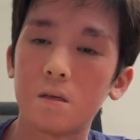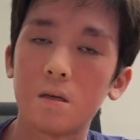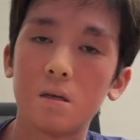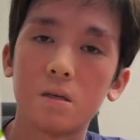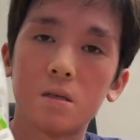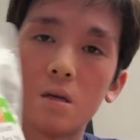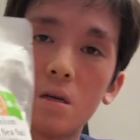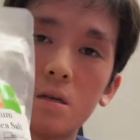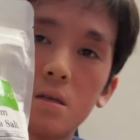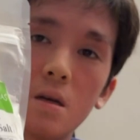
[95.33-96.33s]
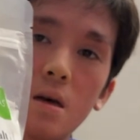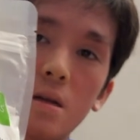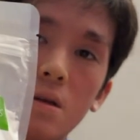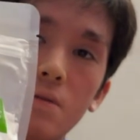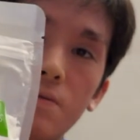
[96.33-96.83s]
it says that
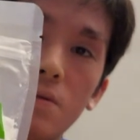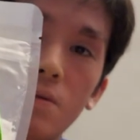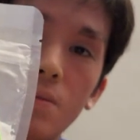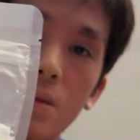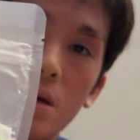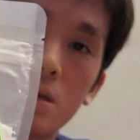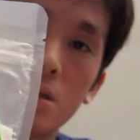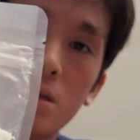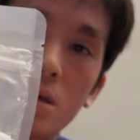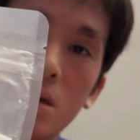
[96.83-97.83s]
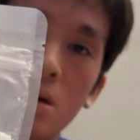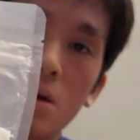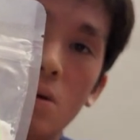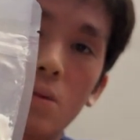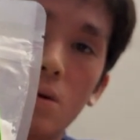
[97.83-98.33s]
if you mix
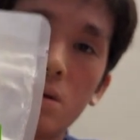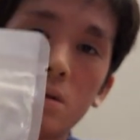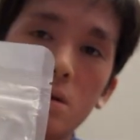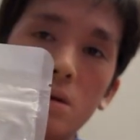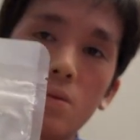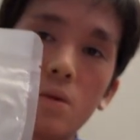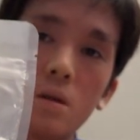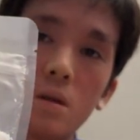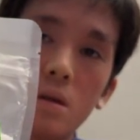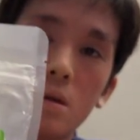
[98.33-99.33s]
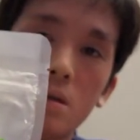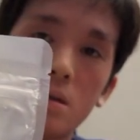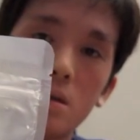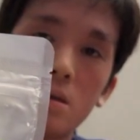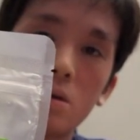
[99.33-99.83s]
water with dead
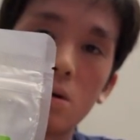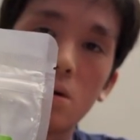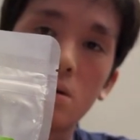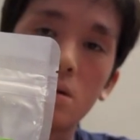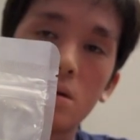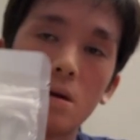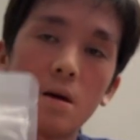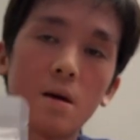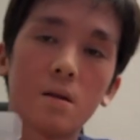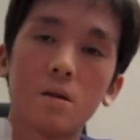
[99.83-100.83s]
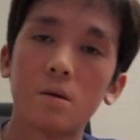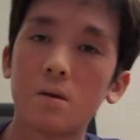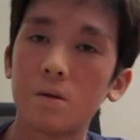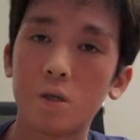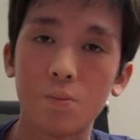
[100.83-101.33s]
sea salt and
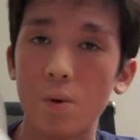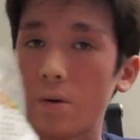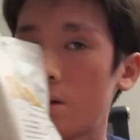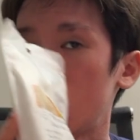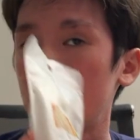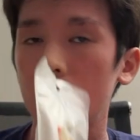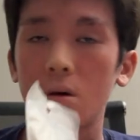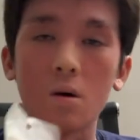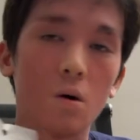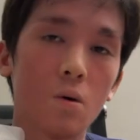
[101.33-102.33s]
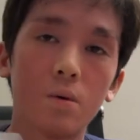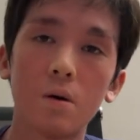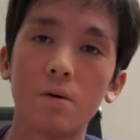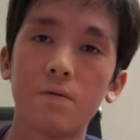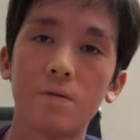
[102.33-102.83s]
spray it all over
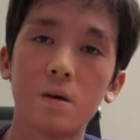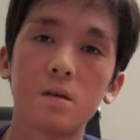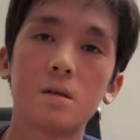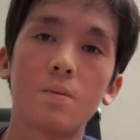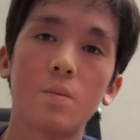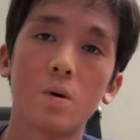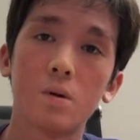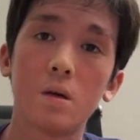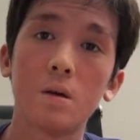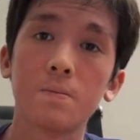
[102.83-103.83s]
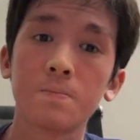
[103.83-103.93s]
your face and body